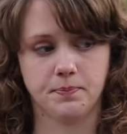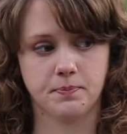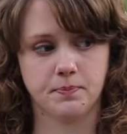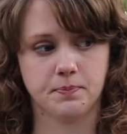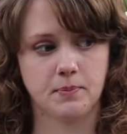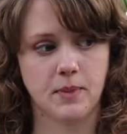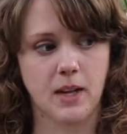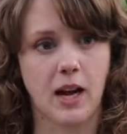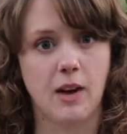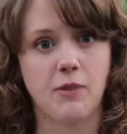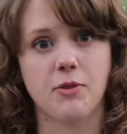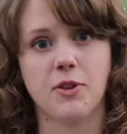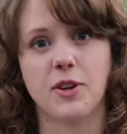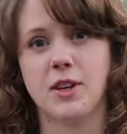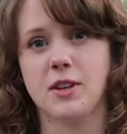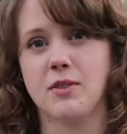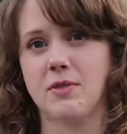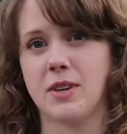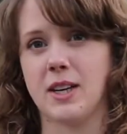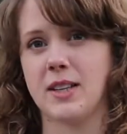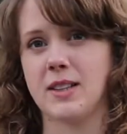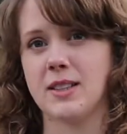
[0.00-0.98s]
African
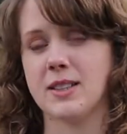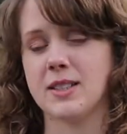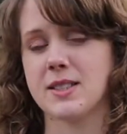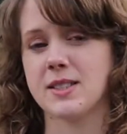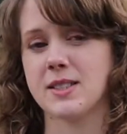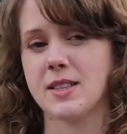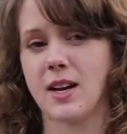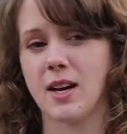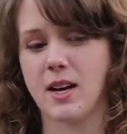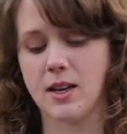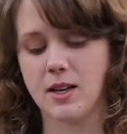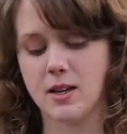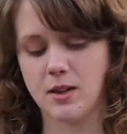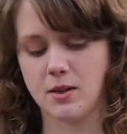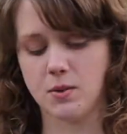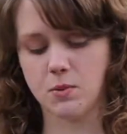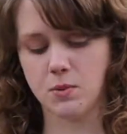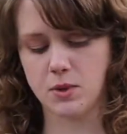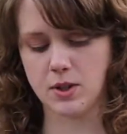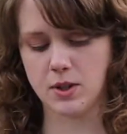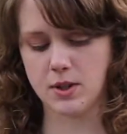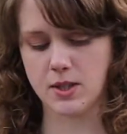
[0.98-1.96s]
violets. I
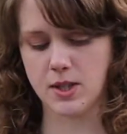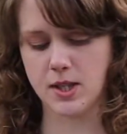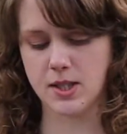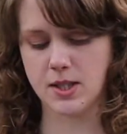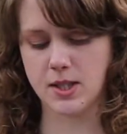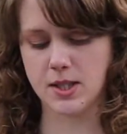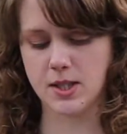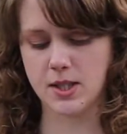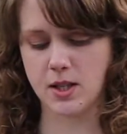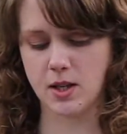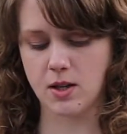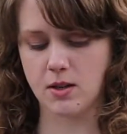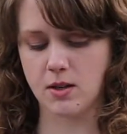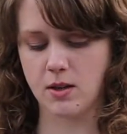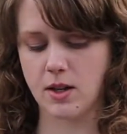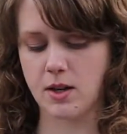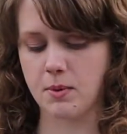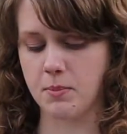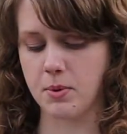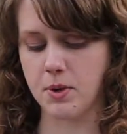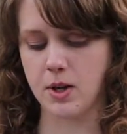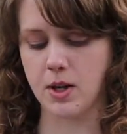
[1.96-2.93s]
wouldn't necessarily
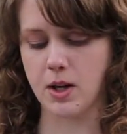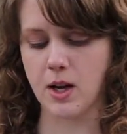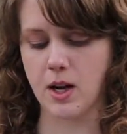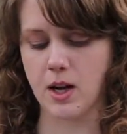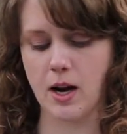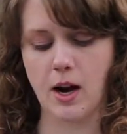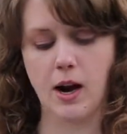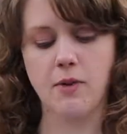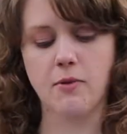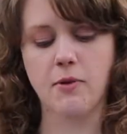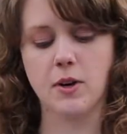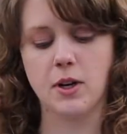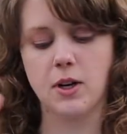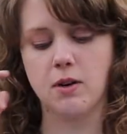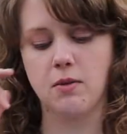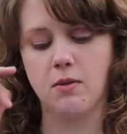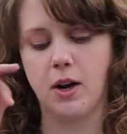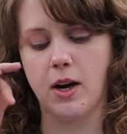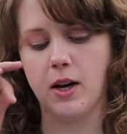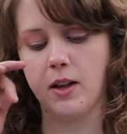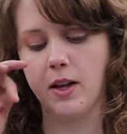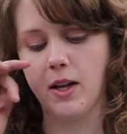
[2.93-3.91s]
put an African
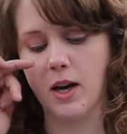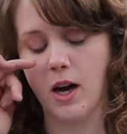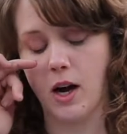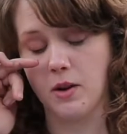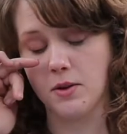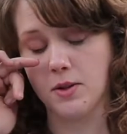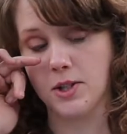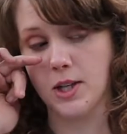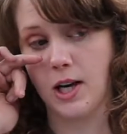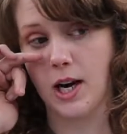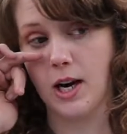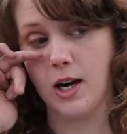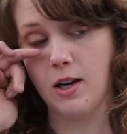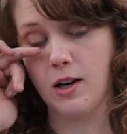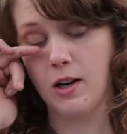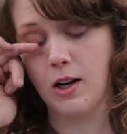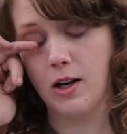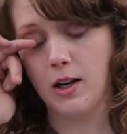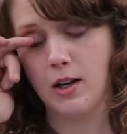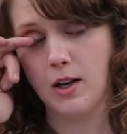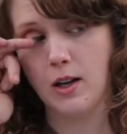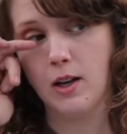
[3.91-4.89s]
violet outside.
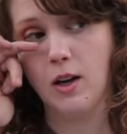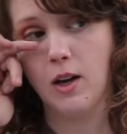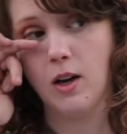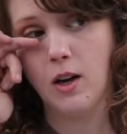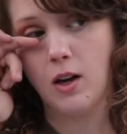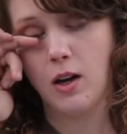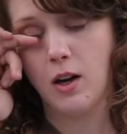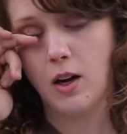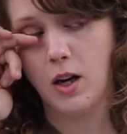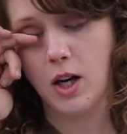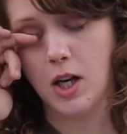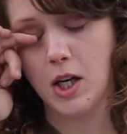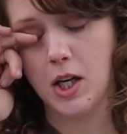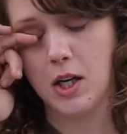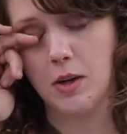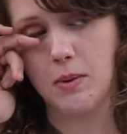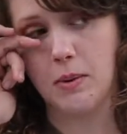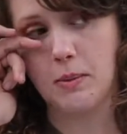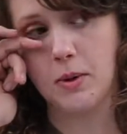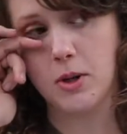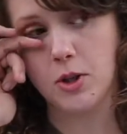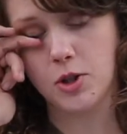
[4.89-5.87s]

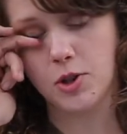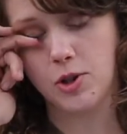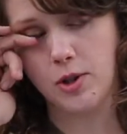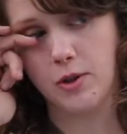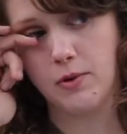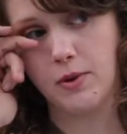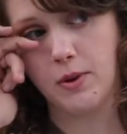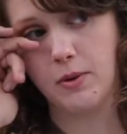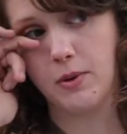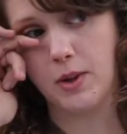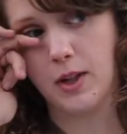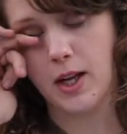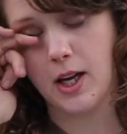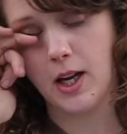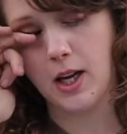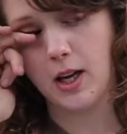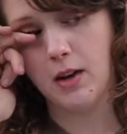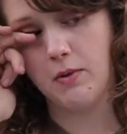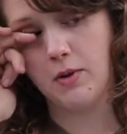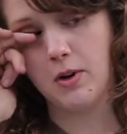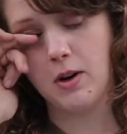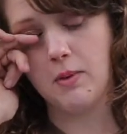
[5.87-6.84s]
I'm not sure if they would like
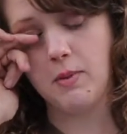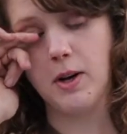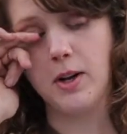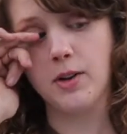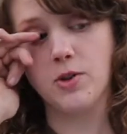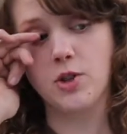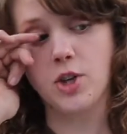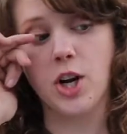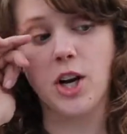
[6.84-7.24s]
it very much.